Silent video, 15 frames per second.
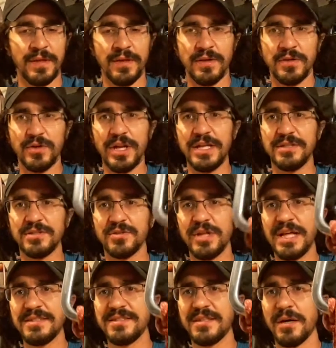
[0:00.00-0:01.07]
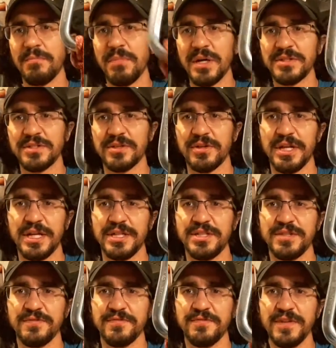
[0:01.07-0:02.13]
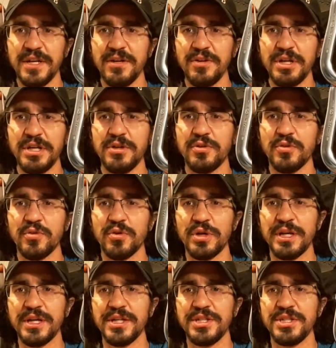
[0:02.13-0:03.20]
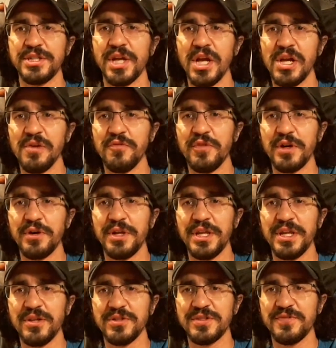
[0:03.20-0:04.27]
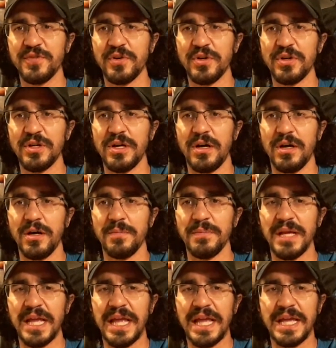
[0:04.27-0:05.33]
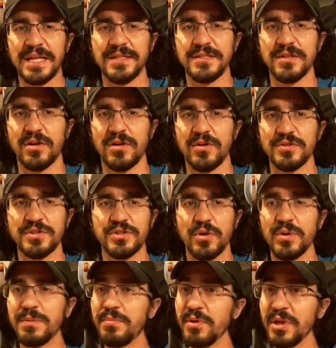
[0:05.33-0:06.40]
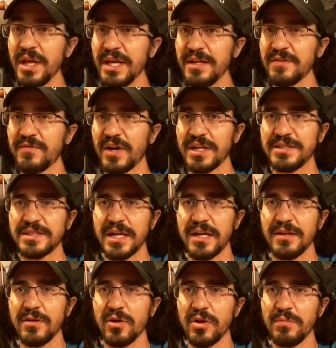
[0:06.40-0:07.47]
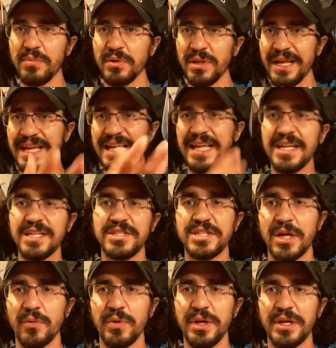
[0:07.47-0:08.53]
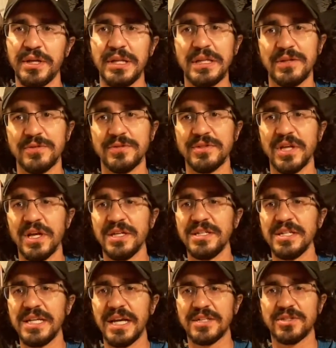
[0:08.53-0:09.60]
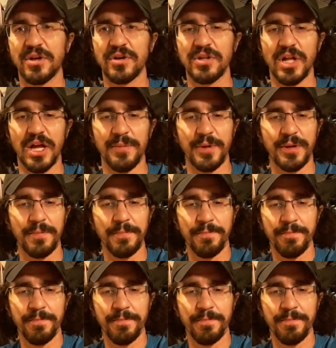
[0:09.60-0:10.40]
Great, so that's the Mansoor Hitch. Very cool hitch, very useful, and also a belay device or a belay hitch that we can use to catch our climber.